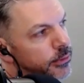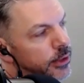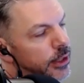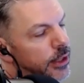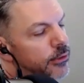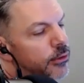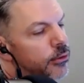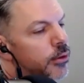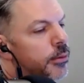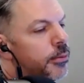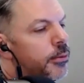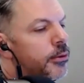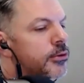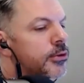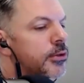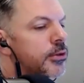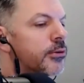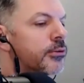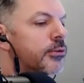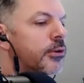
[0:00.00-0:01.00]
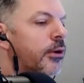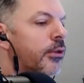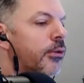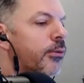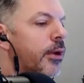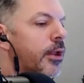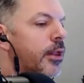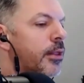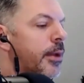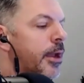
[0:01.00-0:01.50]
Give it a quick push so it goes all the
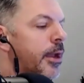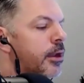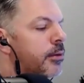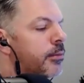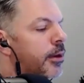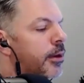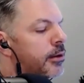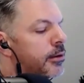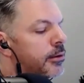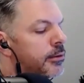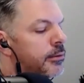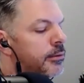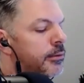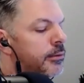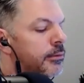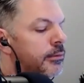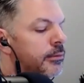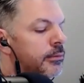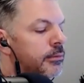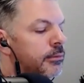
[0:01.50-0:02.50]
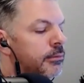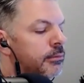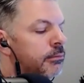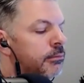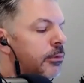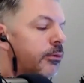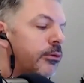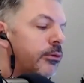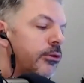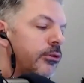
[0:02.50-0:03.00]
way to the back of your mind.
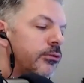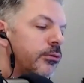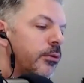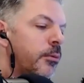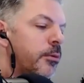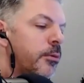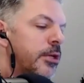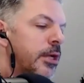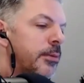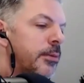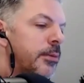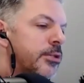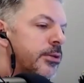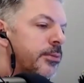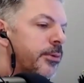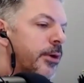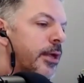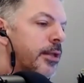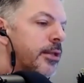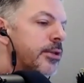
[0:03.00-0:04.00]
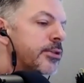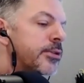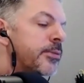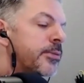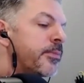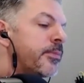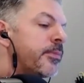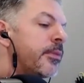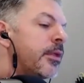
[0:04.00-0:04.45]
We'll do this one more time just to practice.